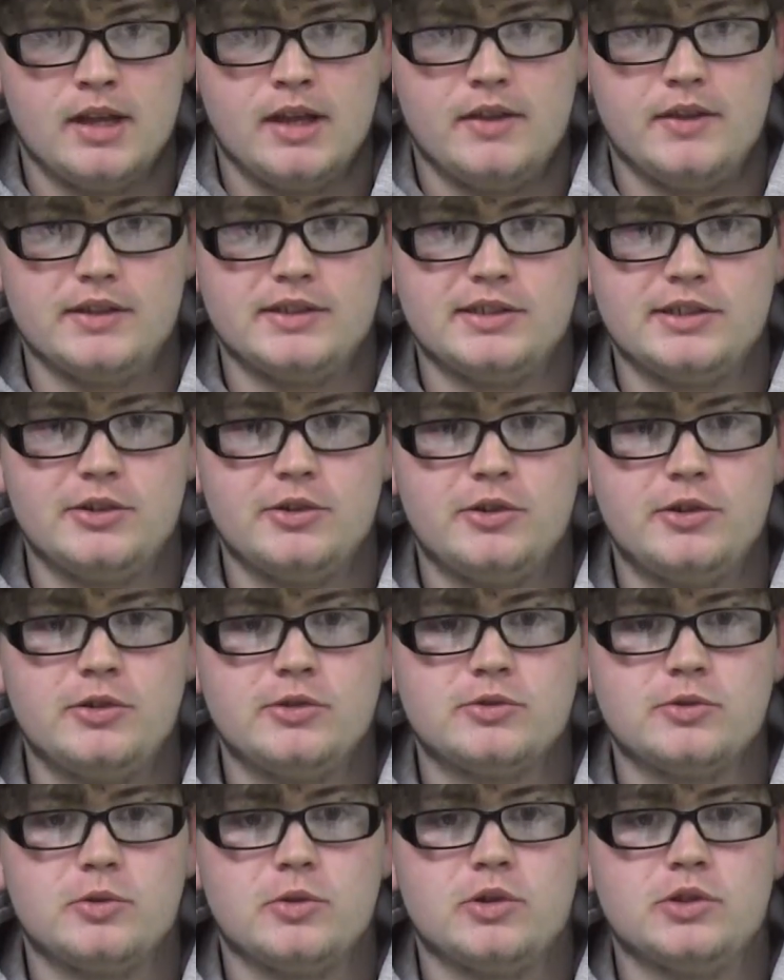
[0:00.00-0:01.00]

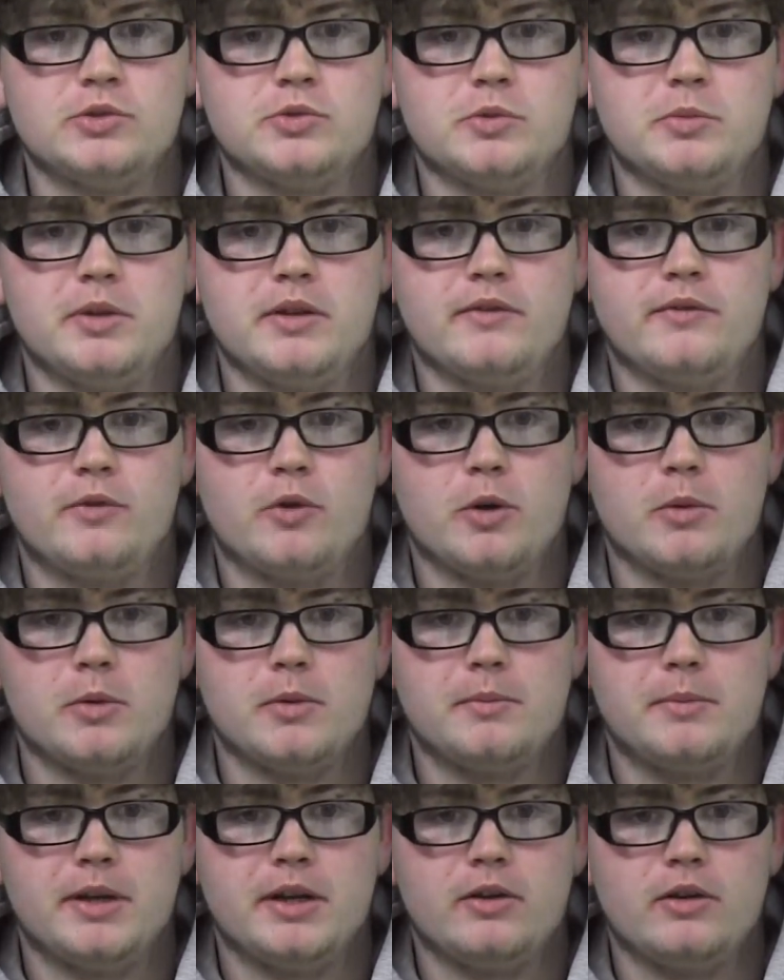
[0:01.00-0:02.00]
Syracuse Orange will meet
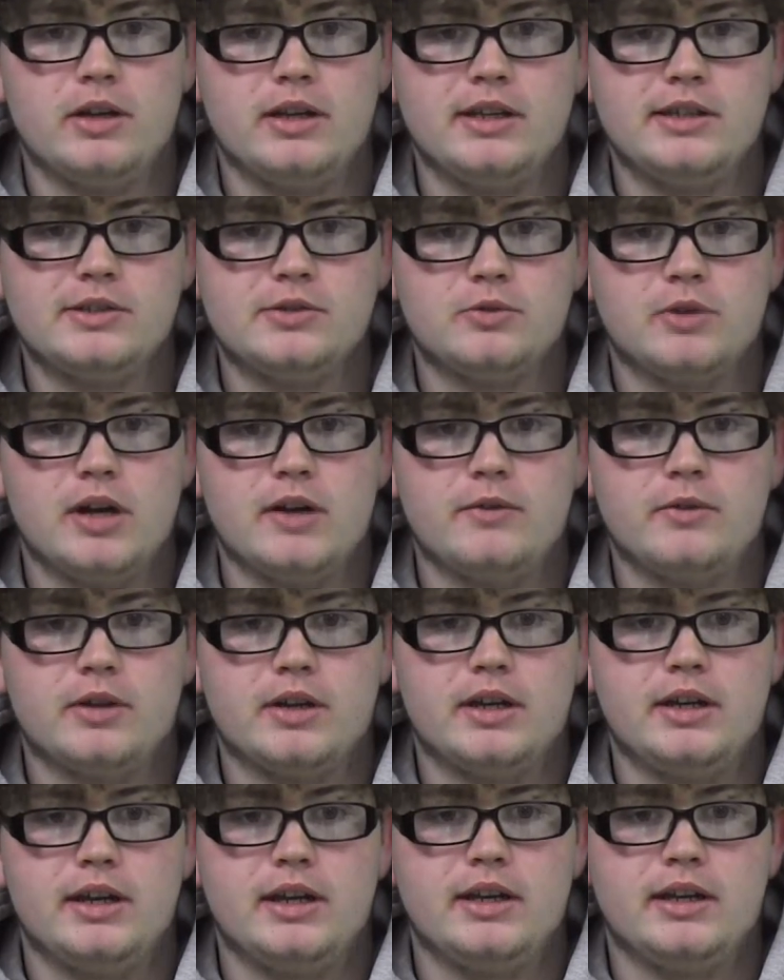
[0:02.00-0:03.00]
former Big East rival
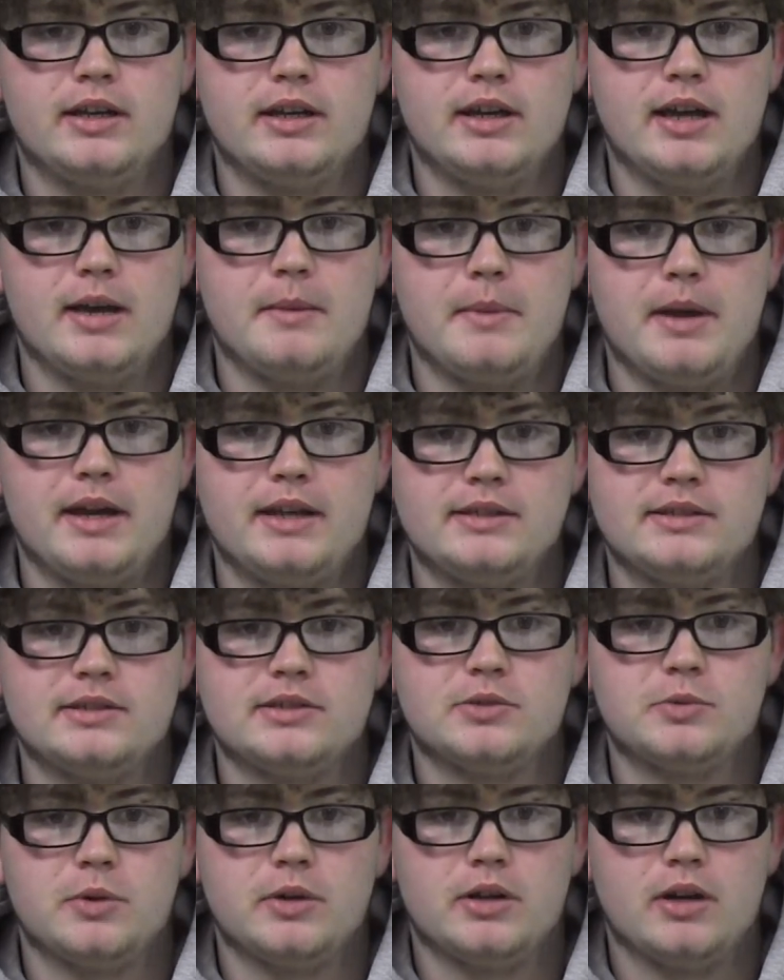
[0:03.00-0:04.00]
Connecticut at
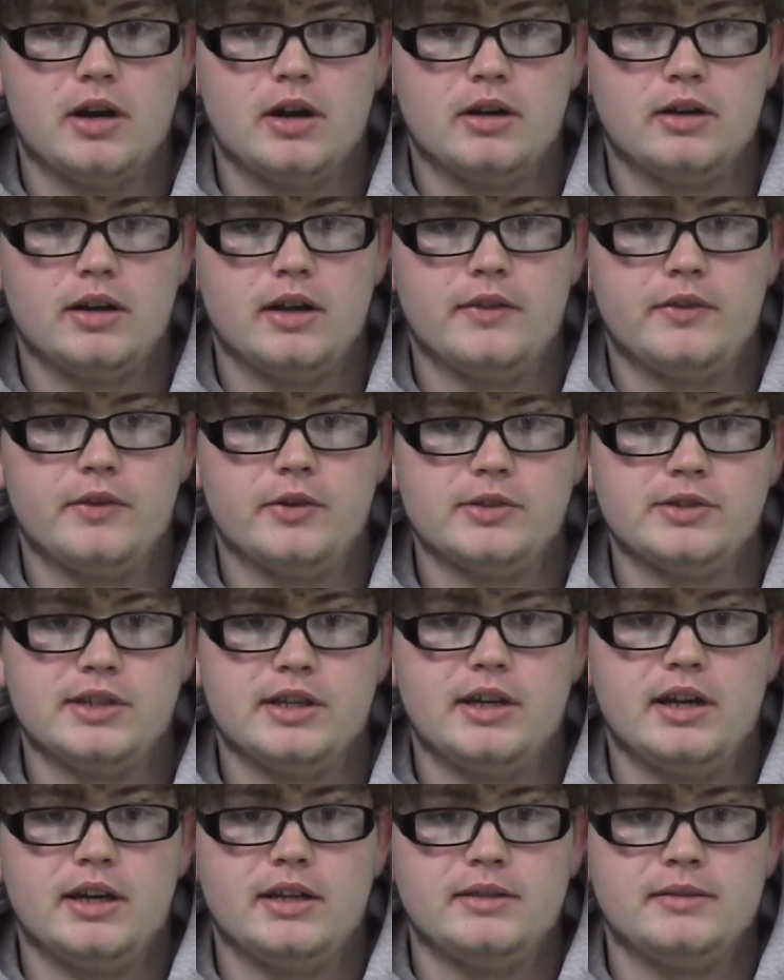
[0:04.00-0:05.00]
Madison Square Garden on
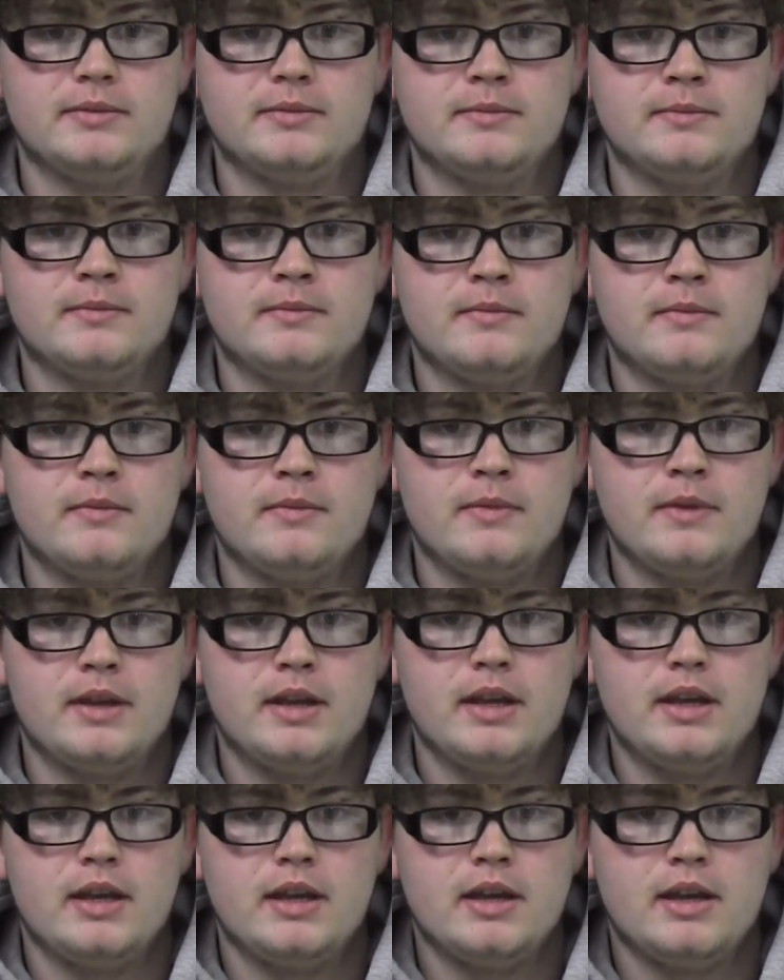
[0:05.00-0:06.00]
Thursday night.
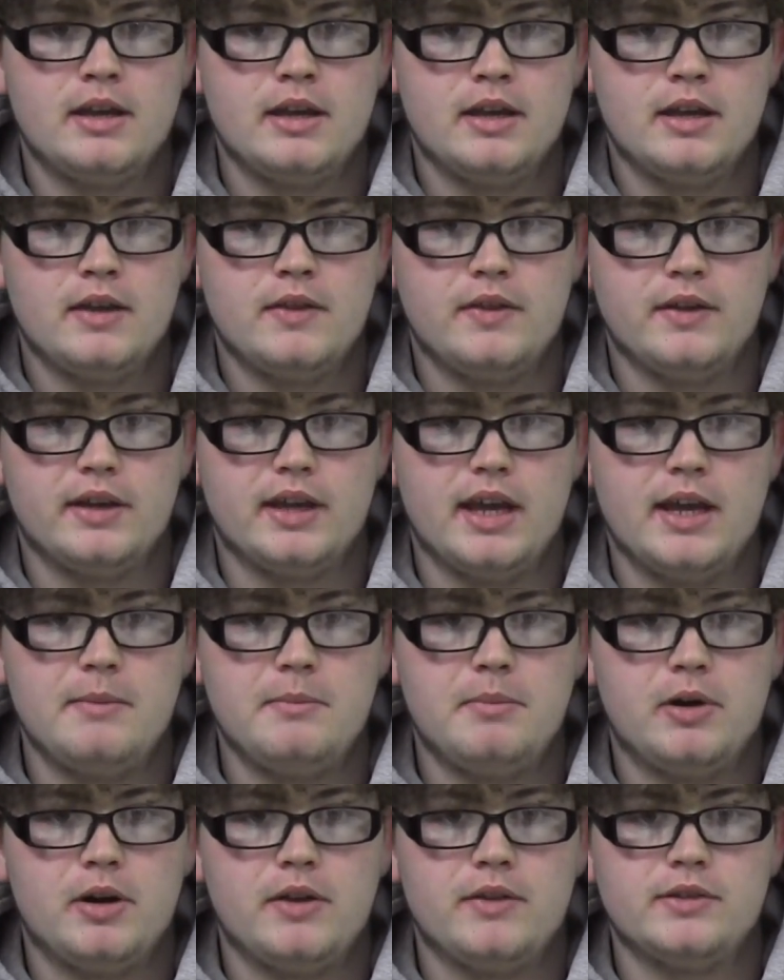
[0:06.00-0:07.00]
The
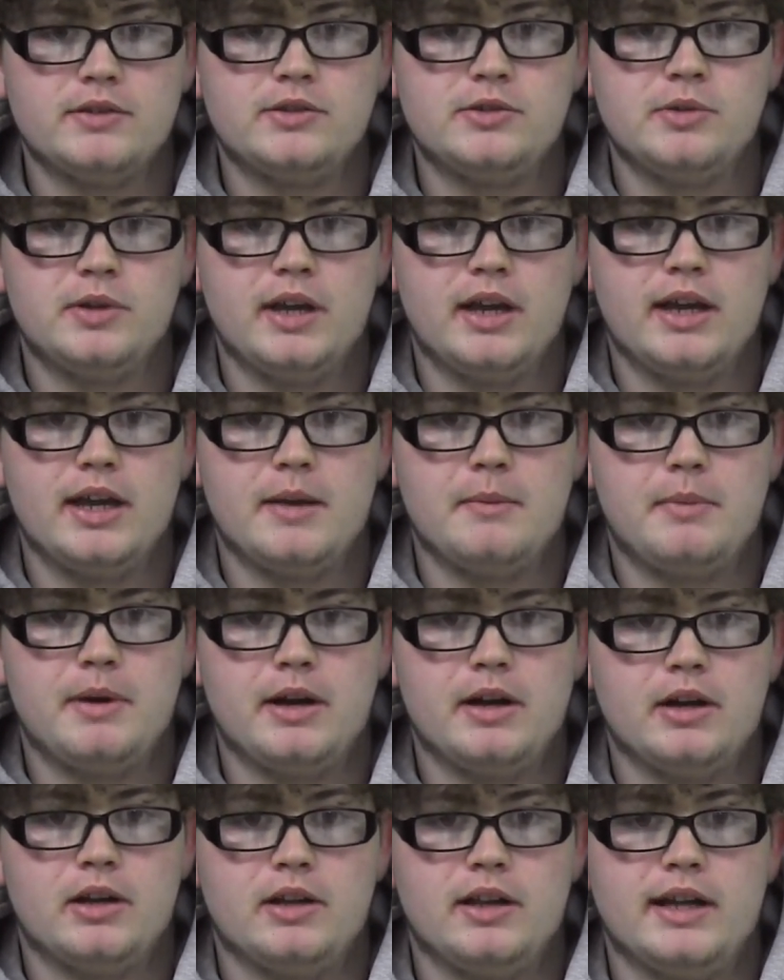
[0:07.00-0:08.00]
game part of the 2K
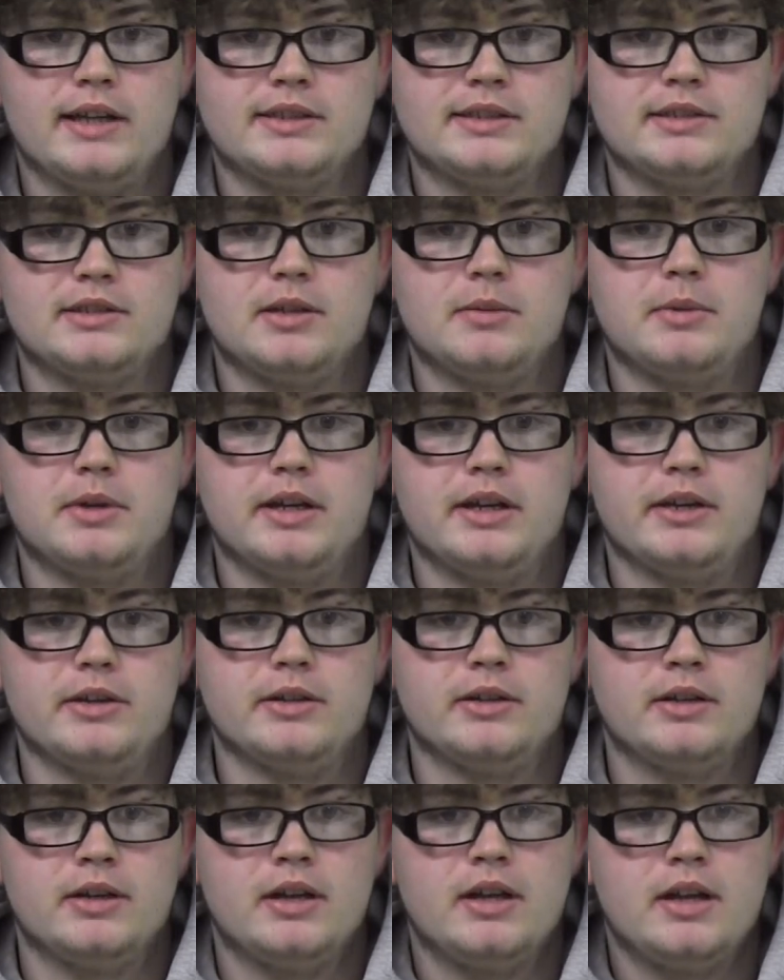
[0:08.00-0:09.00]
Empire Classic doubleheader.